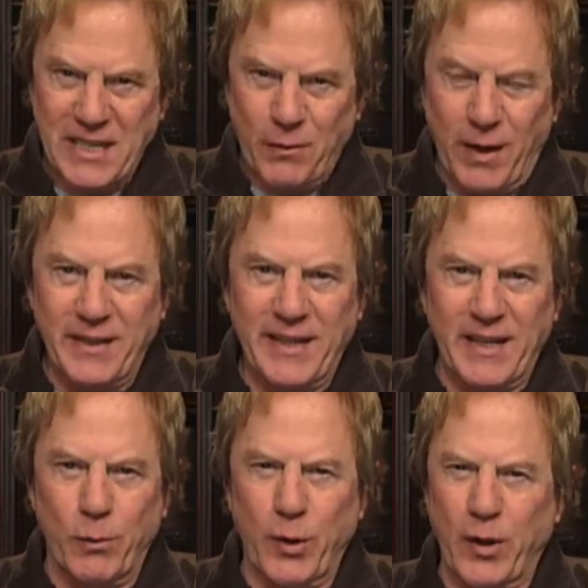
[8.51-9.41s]
Right
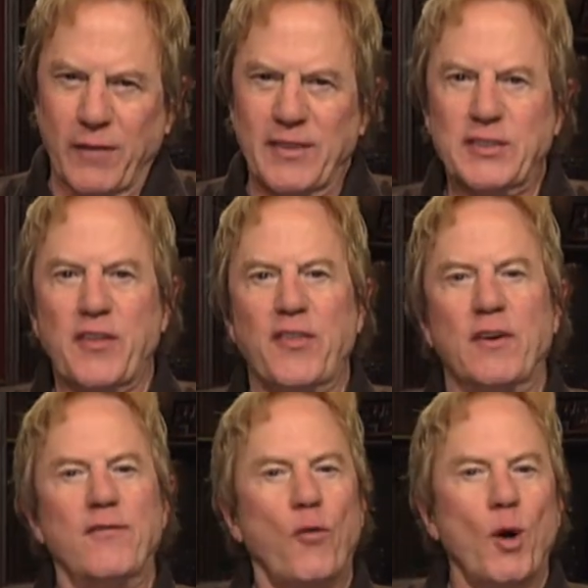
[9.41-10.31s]
now, we're going to visit
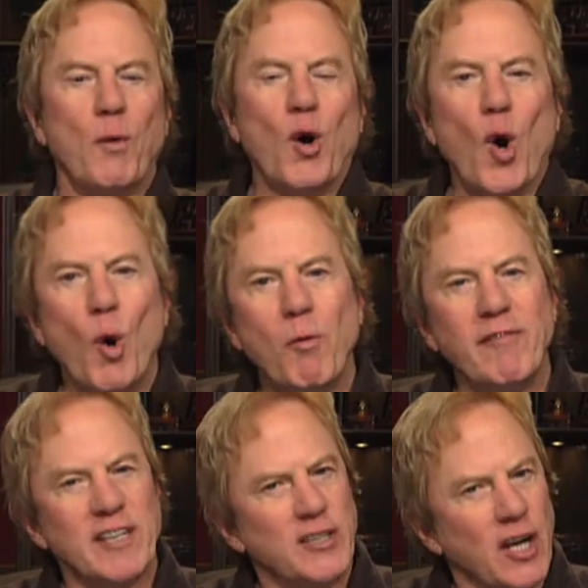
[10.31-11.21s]
the former home of
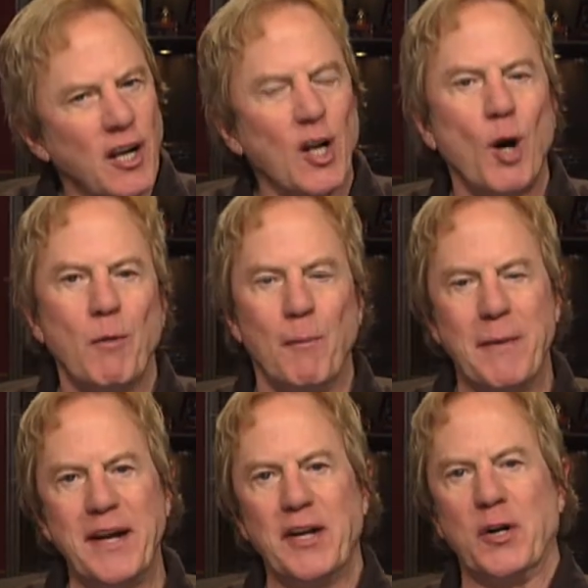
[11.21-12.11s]
a Tullahoma
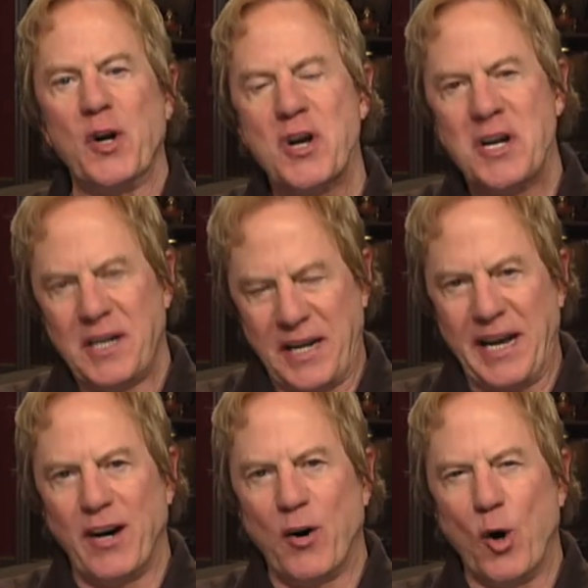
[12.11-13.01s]
mayor,
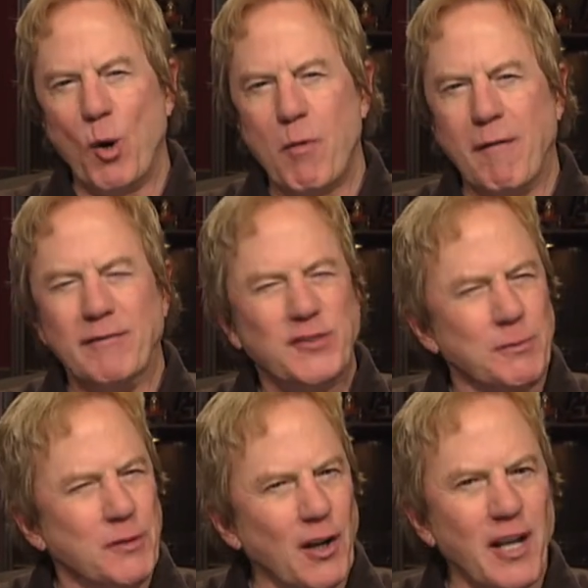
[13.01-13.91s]
now home of
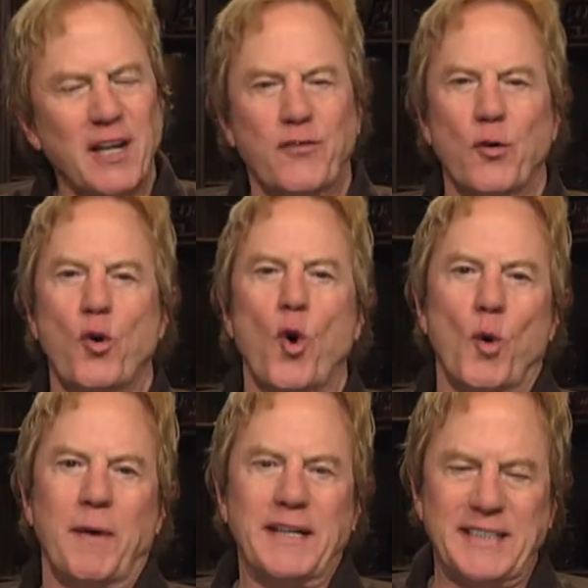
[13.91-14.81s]
some delightful
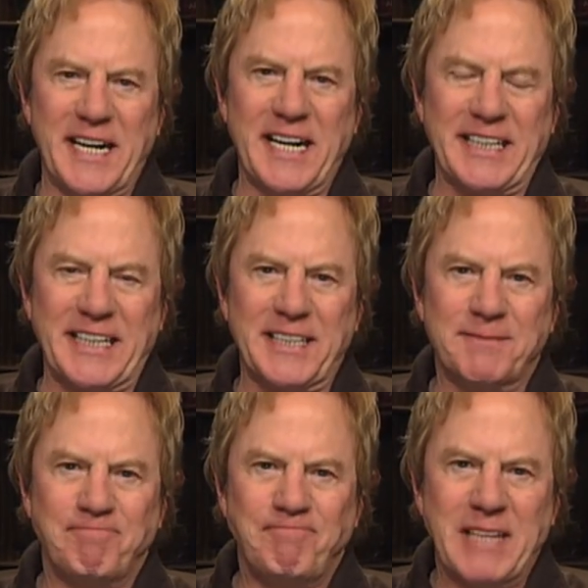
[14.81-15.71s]
gourmet dining.
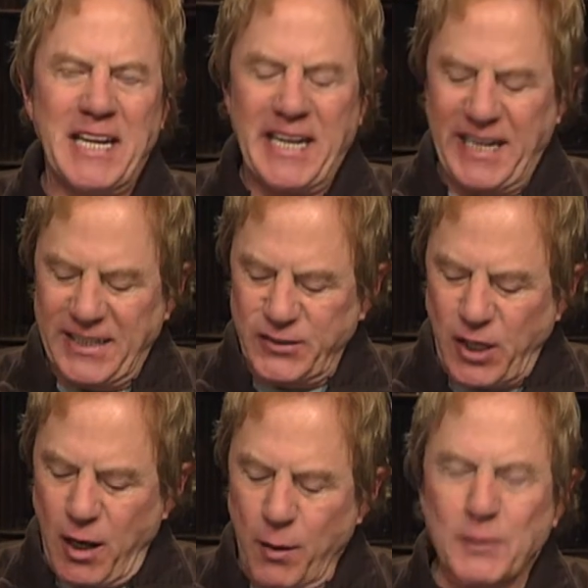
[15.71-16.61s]
It's
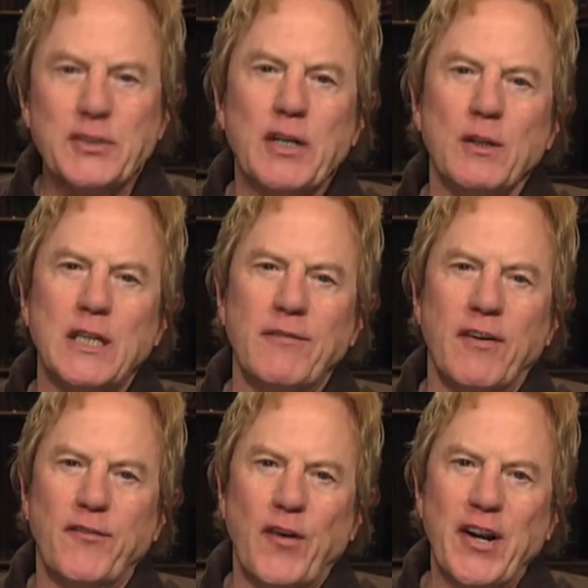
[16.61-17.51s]
all the result of a
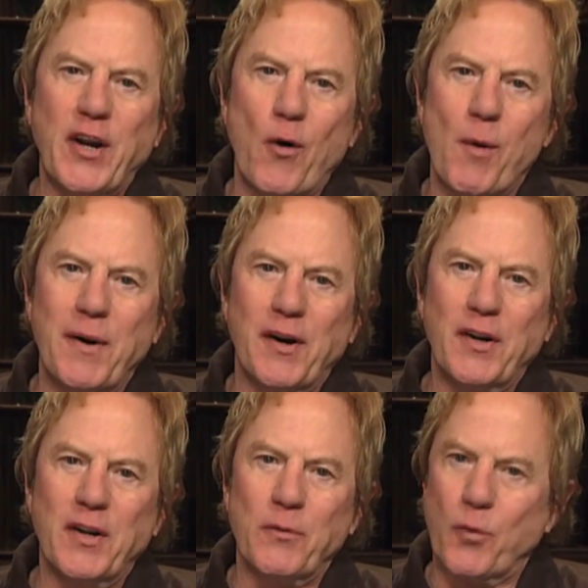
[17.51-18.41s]
Franco
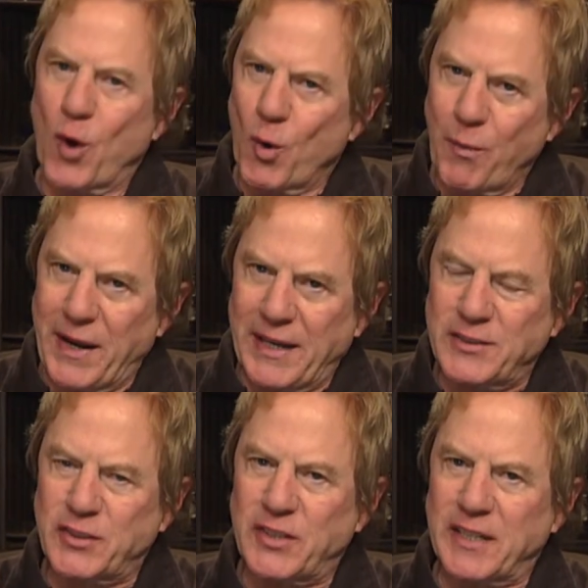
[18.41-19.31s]
American
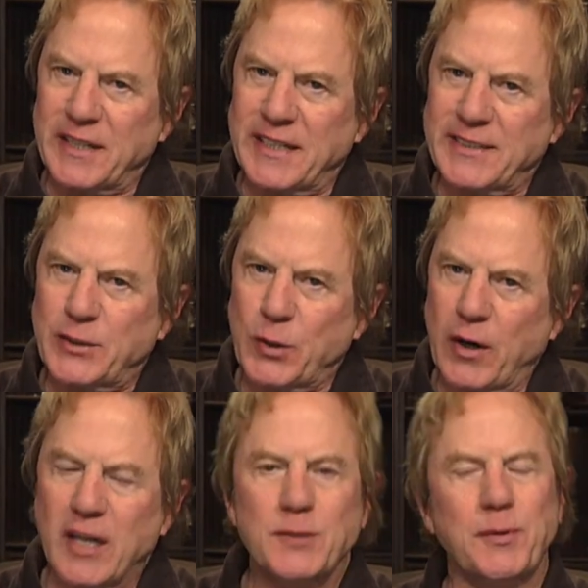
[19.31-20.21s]
romance that led to a
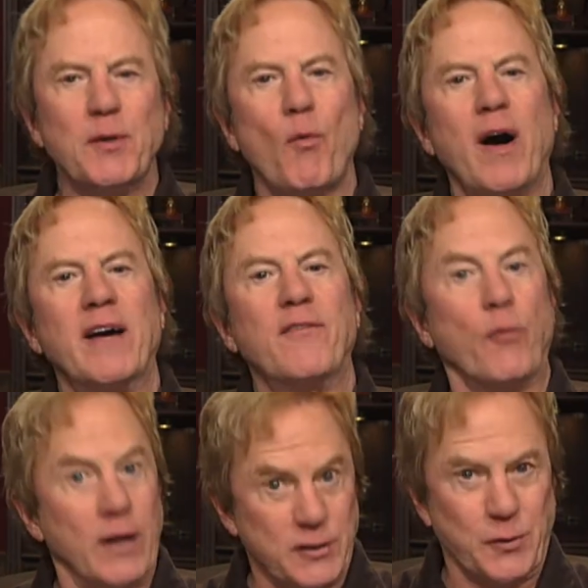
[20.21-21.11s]
husband wife
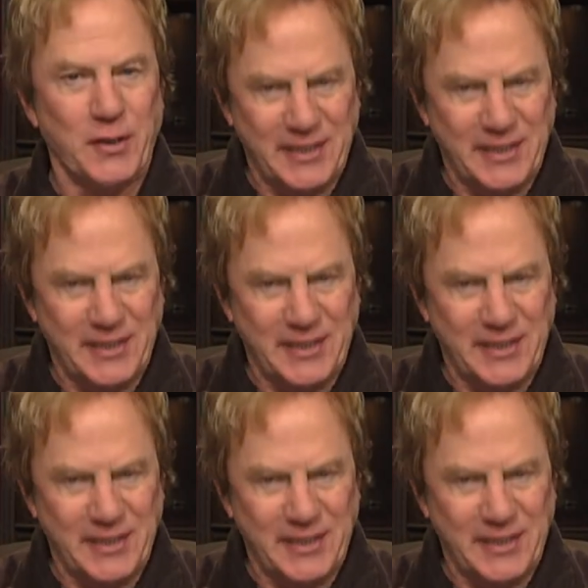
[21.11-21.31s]
restaurant